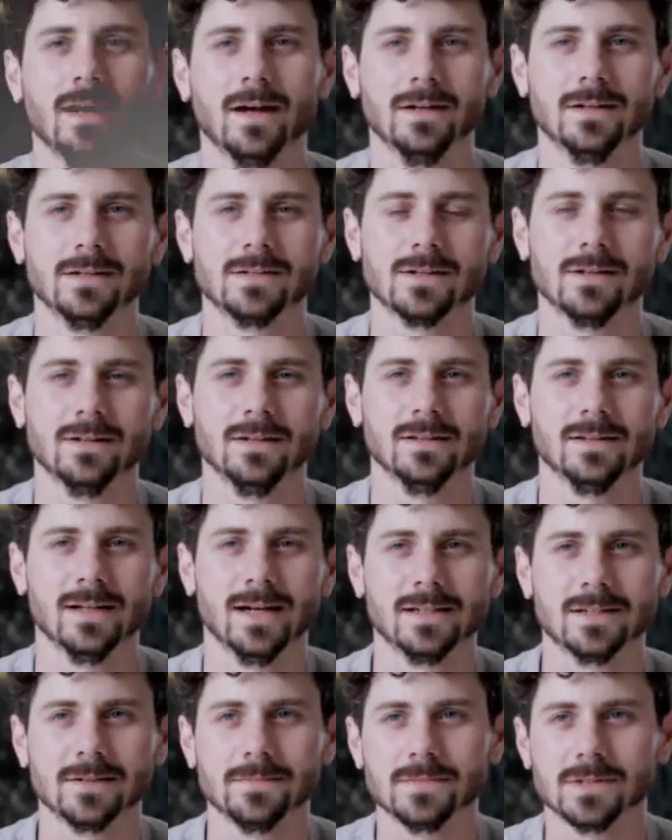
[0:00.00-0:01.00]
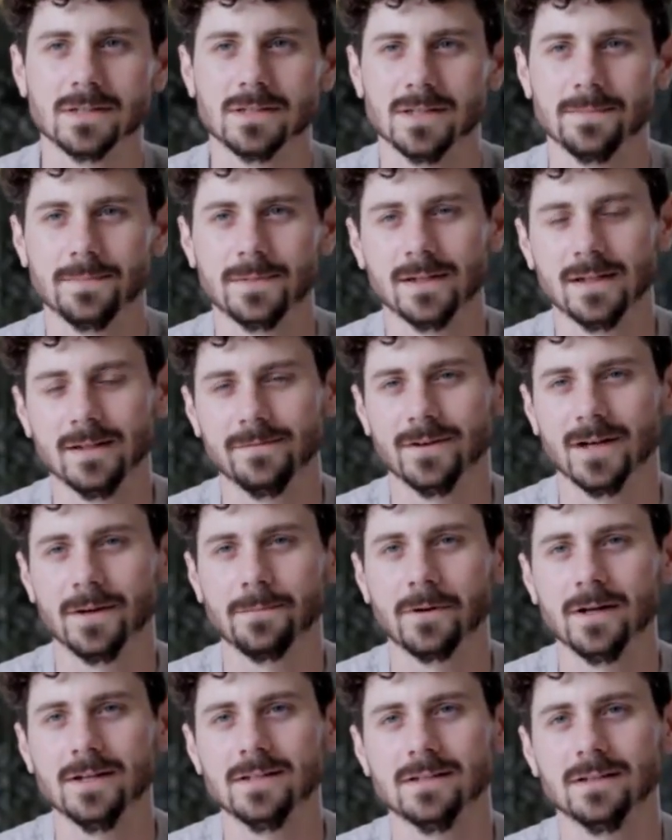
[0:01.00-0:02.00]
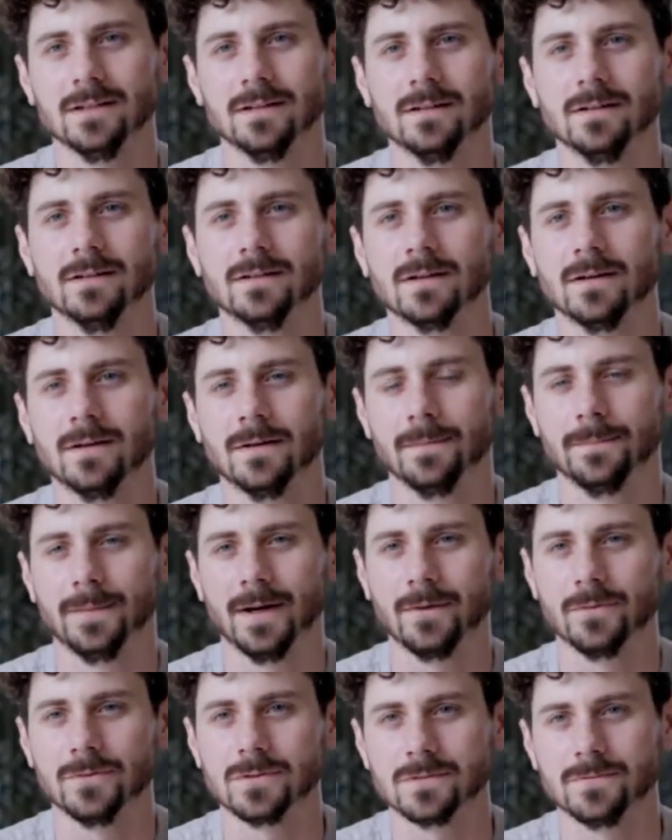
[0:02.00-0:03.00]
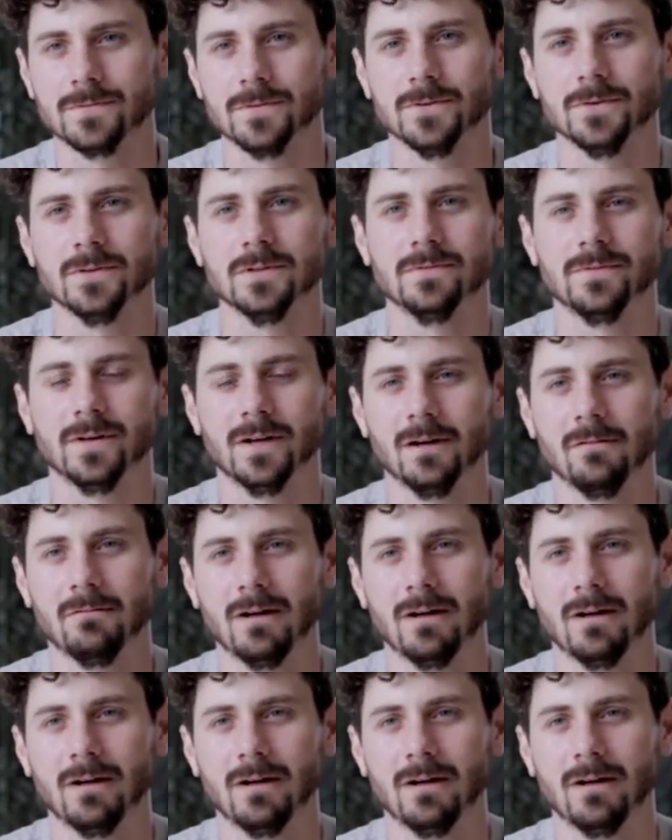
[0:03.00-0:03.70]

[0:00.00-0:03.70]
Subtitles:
In a solid, atoms are typically vibrating backwards and forwards very